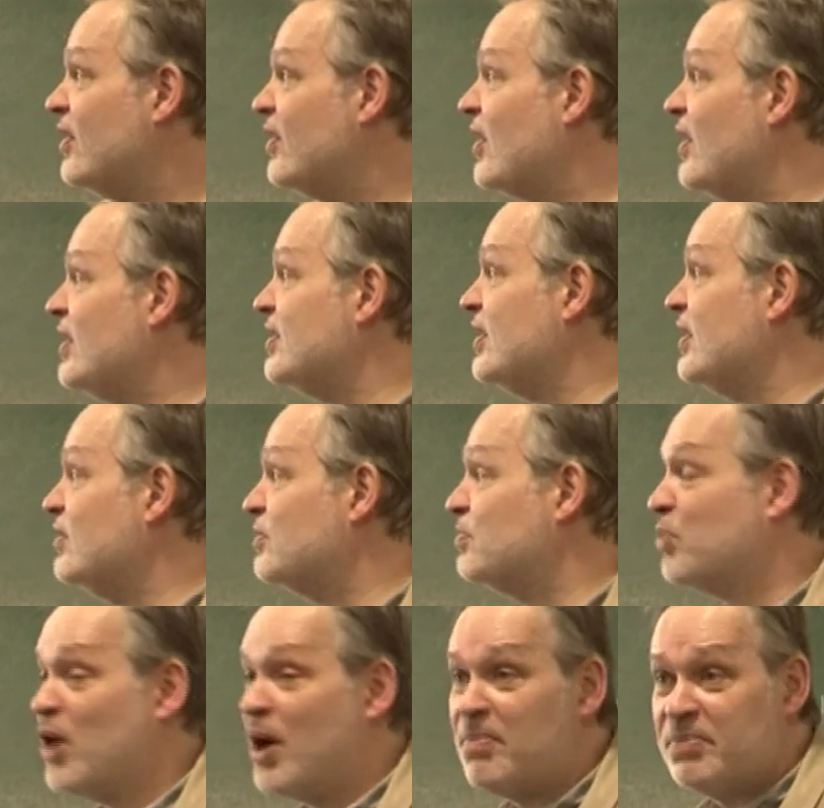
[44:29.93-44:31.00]
You're going to
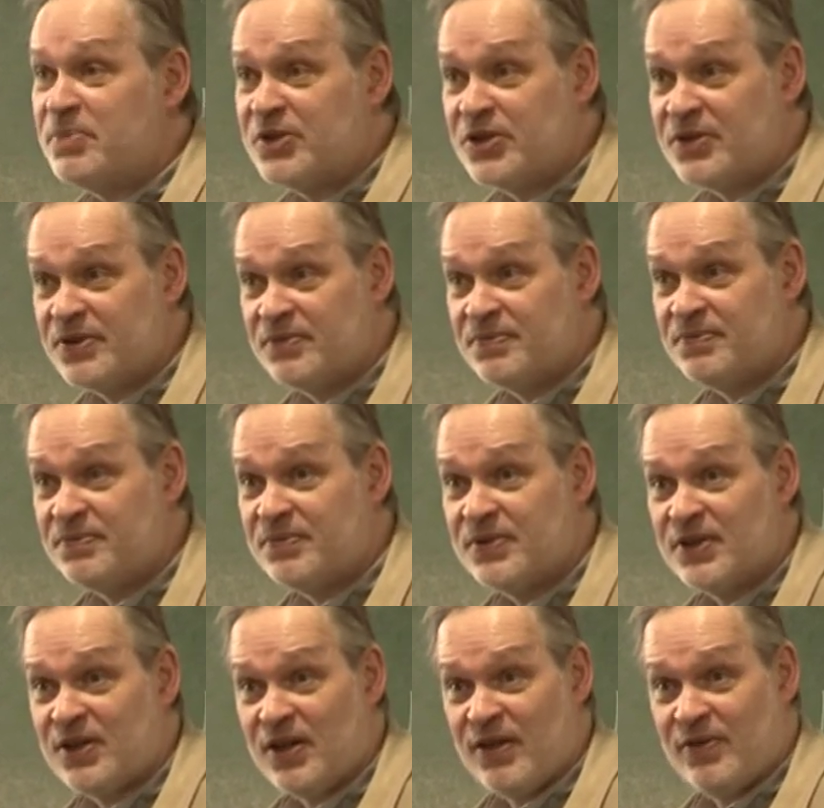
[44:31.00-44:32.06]
use prompts.
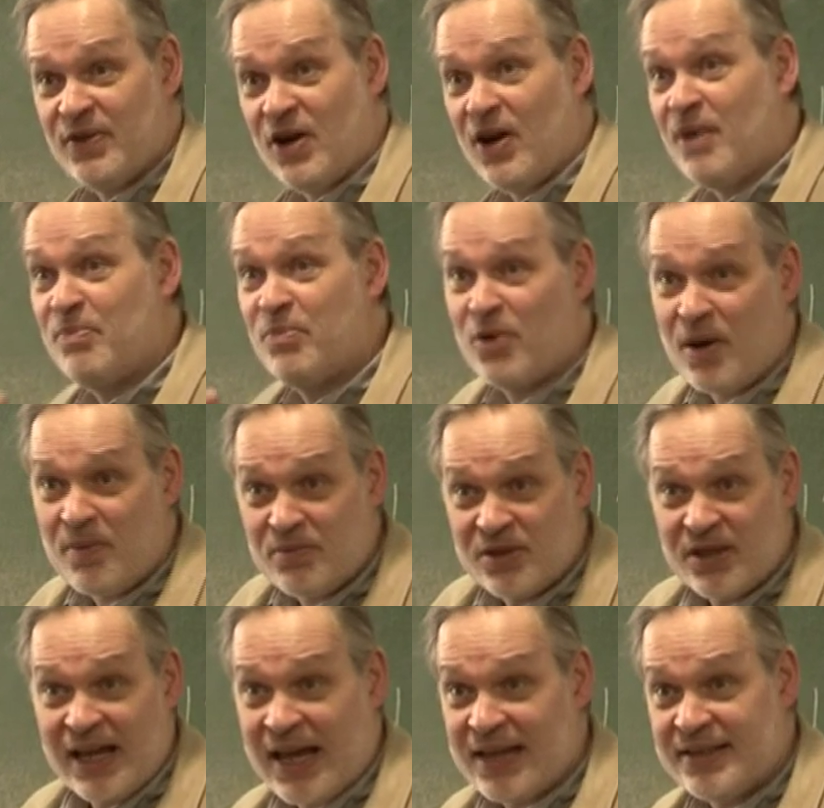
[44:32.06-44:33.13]
So you've got a
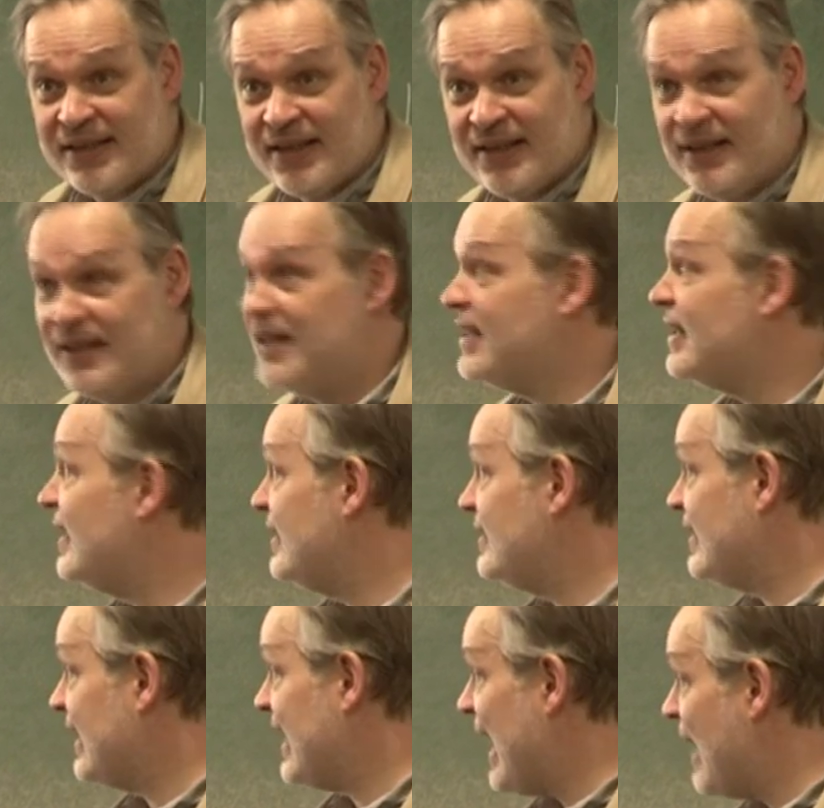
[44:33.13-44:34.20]
prompt letter,
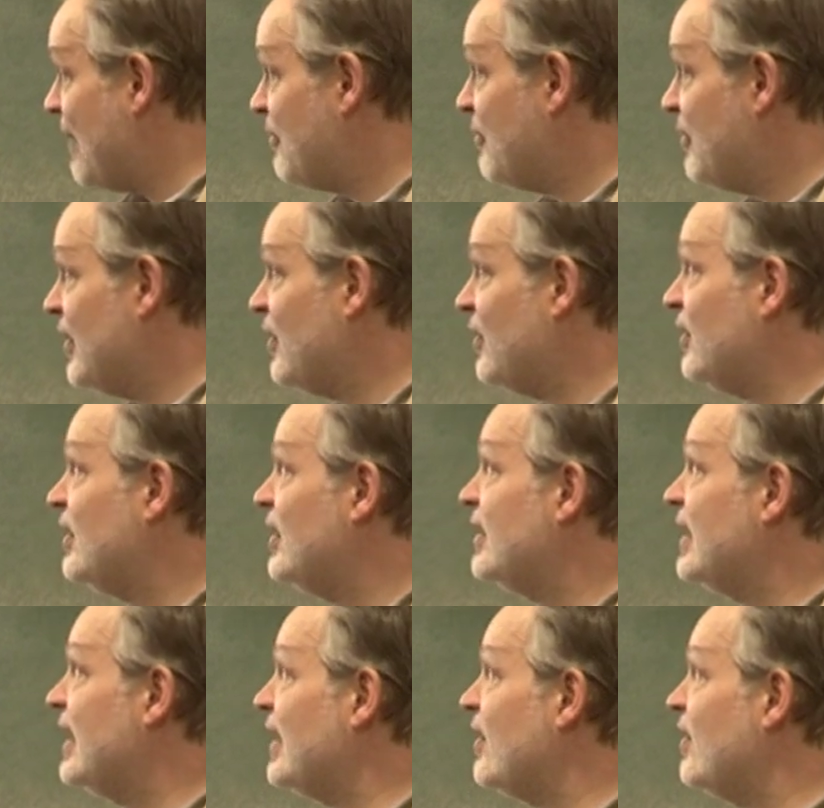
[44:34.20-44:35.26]
there's a gap fill,
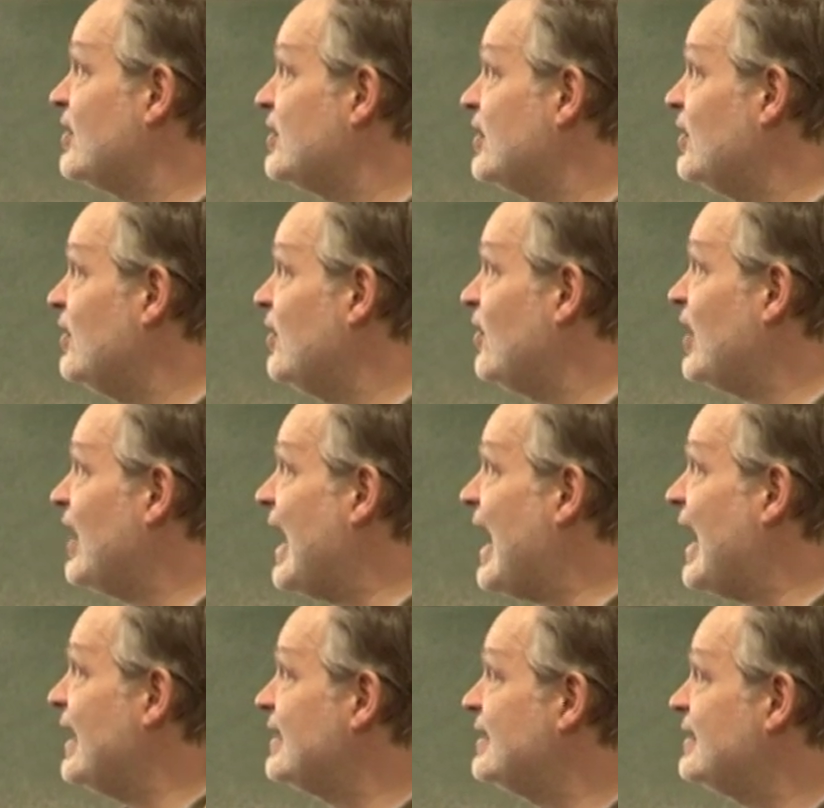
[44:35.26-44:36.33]
they're going to look
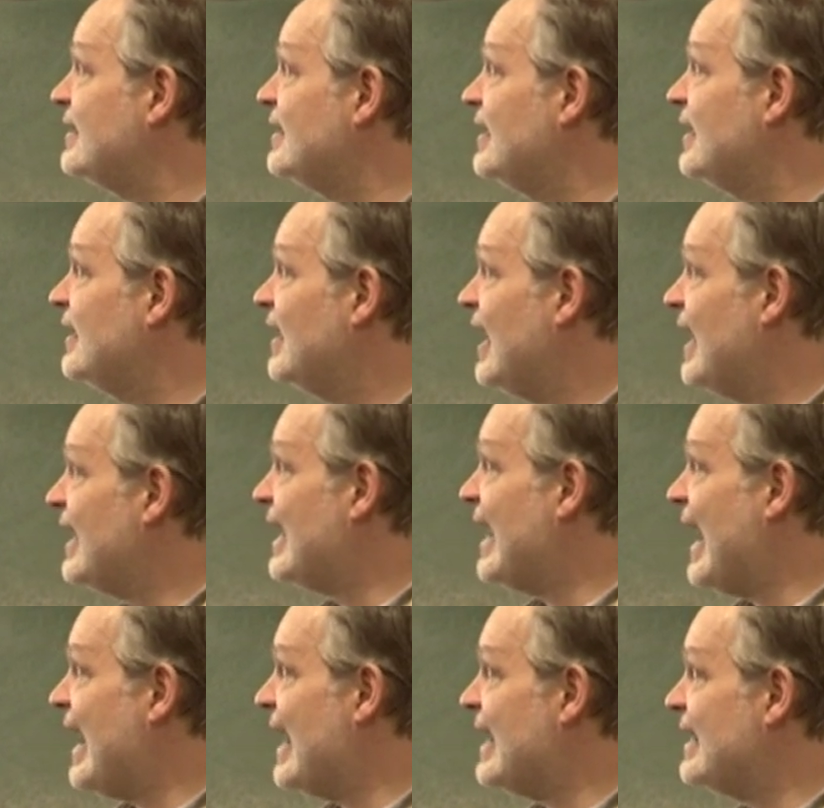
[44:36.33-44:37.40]
at,
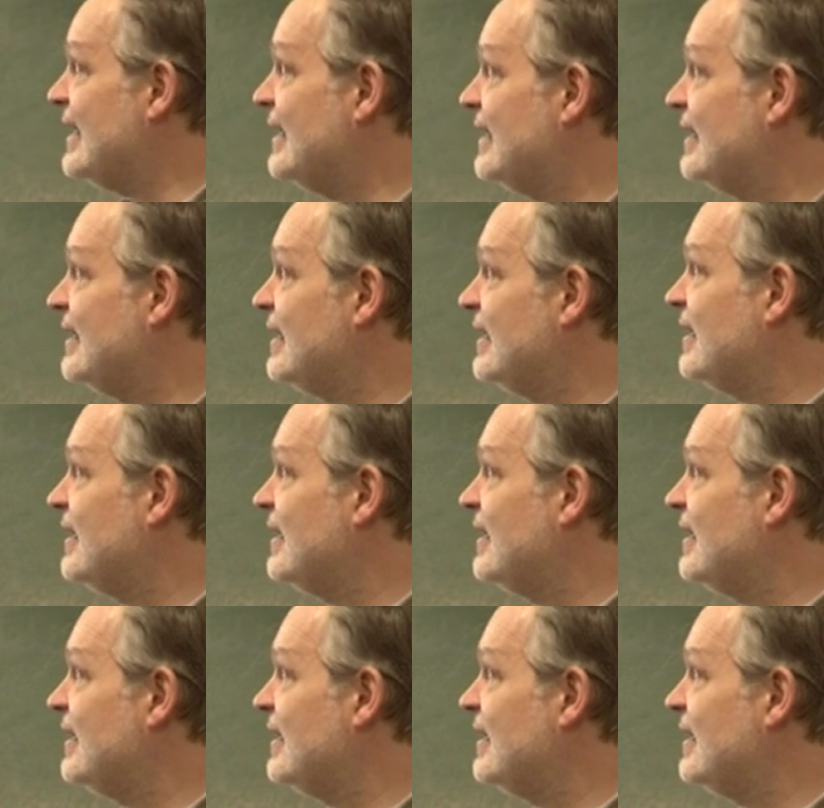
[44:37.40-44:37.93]
again,